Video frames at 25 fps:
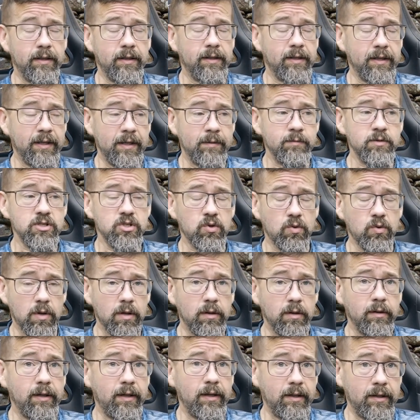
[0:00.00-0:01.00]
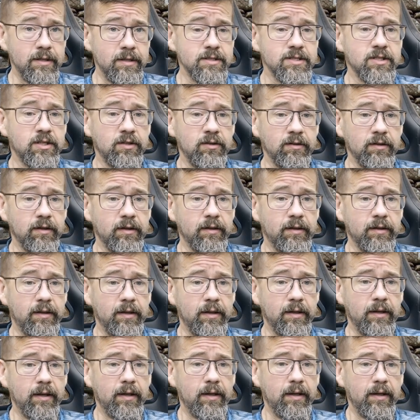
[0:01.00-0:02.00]
The image quality is good,
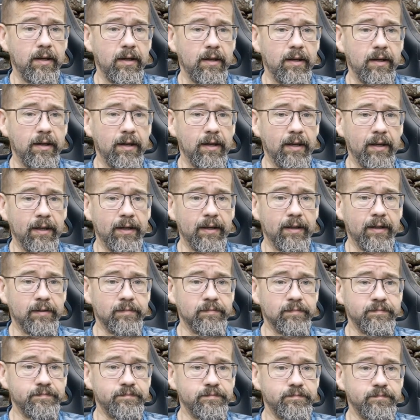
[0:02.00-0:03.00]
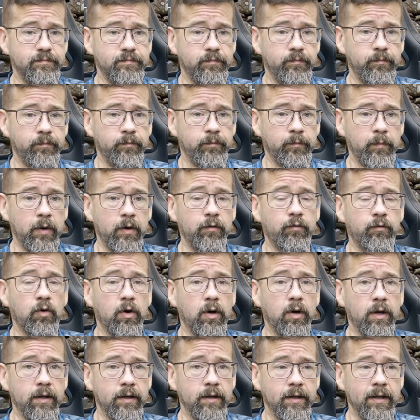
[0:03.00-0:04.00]
but
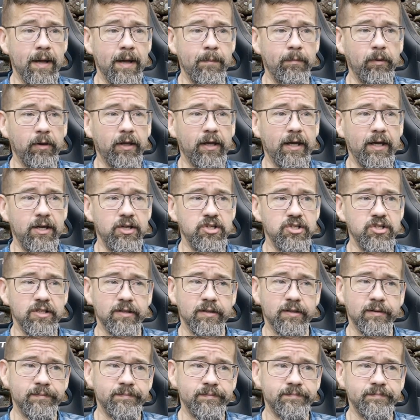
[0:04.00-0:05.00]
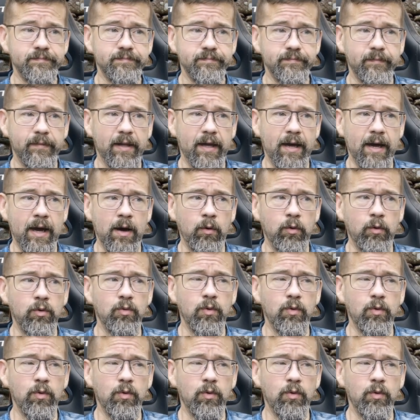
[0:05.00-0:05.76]
for a hunting application, I would